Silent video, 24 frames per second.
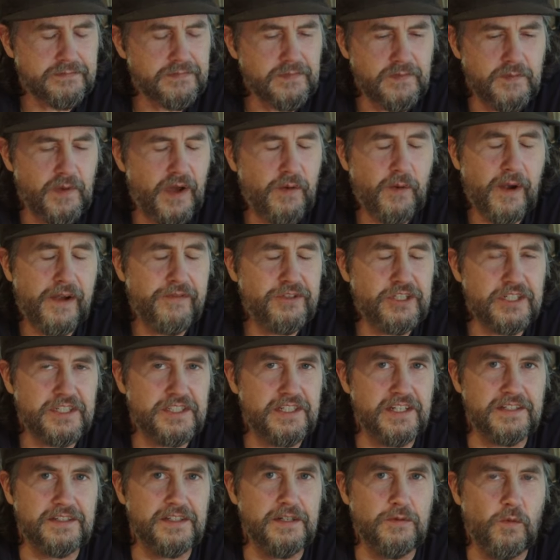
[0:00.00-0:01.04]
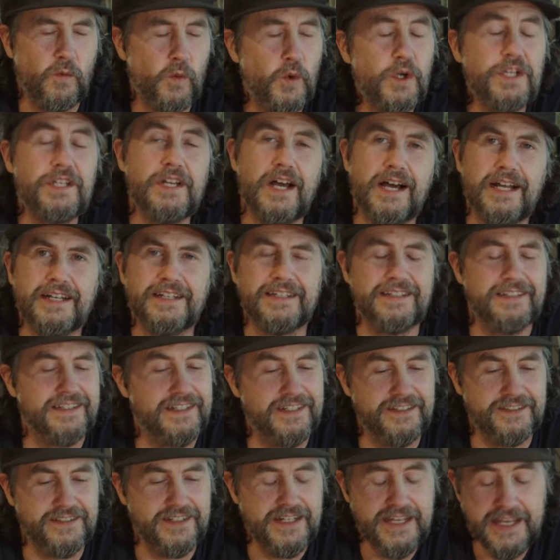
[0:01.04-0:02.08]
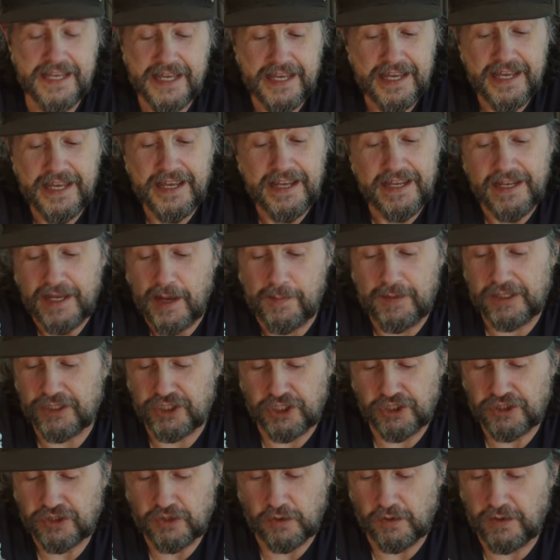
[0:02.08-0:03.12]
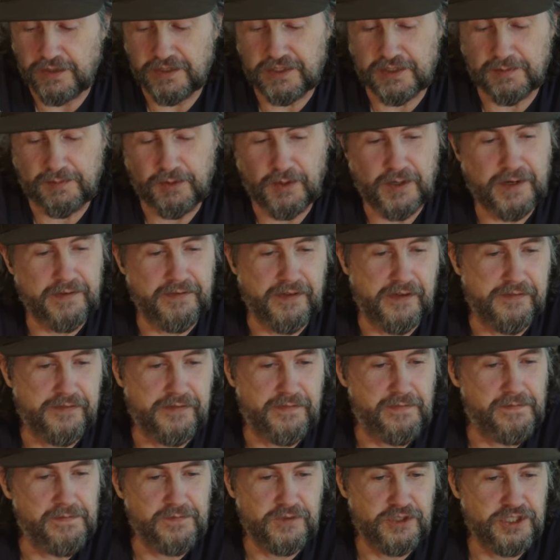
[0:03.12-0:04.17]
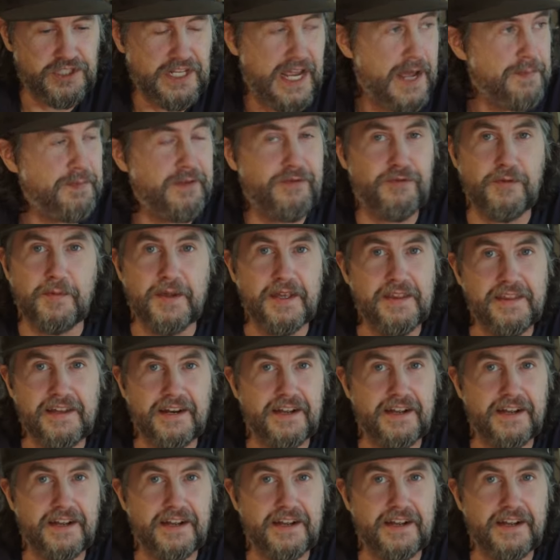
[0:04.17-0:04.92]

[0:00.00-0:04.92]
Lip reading: my wife just would not, and I mean, she's totally supportive of, she's happy for me that